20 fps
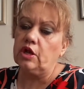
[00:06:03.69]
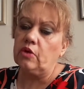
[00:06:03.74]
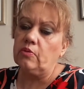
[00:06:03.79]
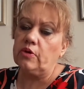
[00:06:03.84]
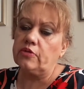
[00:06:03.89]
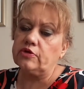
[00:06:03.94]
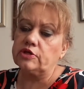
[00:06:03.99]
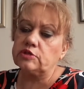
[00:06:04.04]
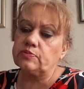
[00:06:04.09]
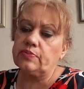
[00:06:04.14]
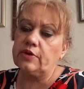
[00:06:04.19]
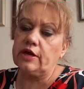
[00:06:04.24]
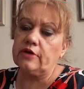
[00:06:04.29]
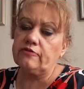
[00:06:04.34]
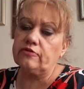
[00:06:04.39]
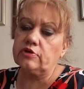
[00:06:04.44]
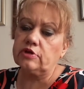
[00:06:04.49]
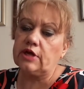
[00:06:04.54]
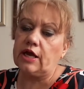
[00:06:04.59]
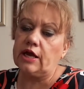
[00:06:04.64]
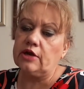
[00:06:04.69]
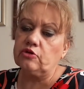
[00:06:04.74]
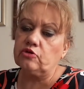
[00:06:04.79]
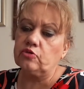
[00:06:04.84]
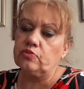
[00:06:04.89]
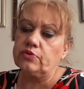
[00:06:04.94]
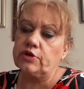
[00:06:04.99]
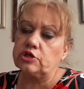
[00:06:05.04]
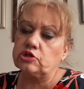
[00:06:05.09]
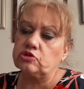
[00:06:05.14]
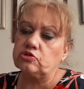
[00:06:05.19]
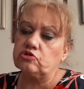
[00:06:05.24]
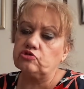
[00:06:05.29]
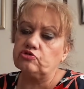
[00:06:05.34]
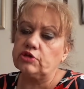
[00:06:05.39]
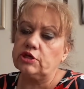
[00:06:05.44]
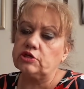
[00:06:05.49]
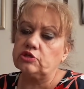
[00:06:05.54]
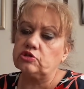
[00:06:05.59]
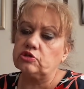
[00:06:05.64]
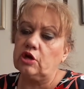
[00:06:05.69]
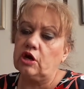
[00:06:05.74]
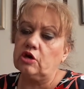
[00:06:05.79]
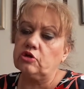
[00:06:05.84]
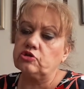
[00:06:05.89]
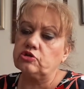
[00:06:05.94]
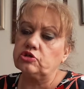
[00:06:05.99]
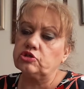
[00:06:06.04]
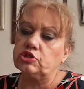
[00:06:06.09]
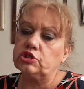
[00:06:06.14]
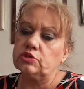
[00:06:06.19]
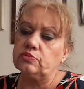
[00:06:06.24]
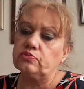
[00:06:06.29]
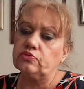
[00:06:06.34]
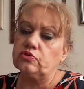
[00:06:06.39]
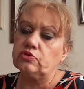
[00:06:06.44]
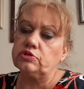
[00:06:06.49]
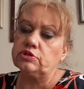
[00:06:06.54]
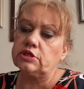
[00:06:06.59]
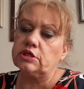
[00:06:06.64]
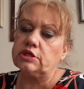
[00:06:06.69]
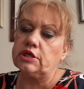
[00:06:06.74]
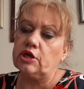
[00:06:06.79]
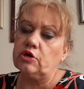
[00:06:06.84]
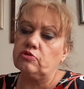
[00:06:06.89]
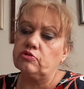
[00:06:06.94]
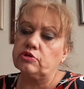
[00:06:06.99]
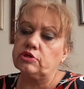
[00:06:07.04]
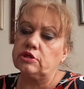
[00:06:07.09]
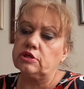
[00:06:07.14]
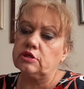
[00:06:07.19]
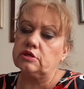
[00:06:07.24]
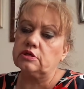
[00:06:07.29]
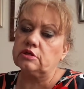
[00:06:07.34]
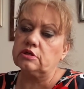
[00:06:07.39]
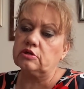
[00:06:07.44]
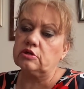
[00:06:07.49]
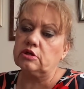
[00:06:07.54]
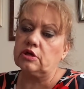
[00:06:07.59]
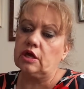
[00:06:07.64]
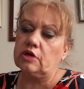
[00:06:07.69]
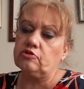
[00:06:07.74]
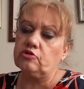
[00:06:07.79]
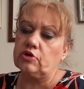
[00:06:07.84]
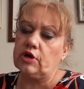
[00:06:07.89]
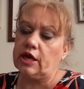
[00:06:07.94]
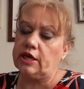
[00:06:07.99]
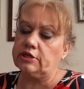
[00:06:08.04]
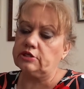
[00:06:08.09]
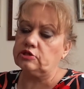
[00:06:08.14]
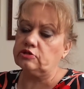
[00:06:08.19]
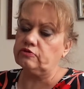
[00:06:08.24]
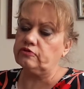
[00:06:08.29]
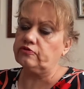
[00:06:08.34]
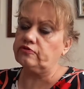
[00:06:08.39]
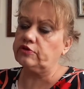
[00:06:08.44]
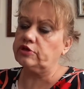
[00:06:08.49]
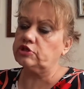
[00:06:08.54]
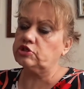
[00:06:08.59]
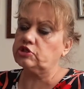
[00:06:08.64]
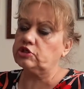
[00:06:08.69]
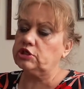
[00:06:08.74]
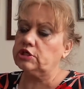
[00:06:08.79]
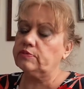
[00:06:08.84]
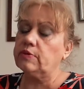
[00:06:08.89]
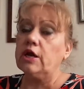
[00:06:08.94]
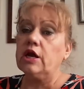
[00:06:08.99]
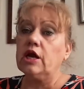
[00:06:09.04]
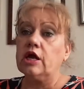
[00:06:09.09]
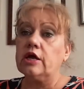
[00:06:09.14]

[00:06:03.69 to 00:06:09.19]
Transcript: with its perfectly angled bristles ready to hug your cheekbones and help create your ideal face shape.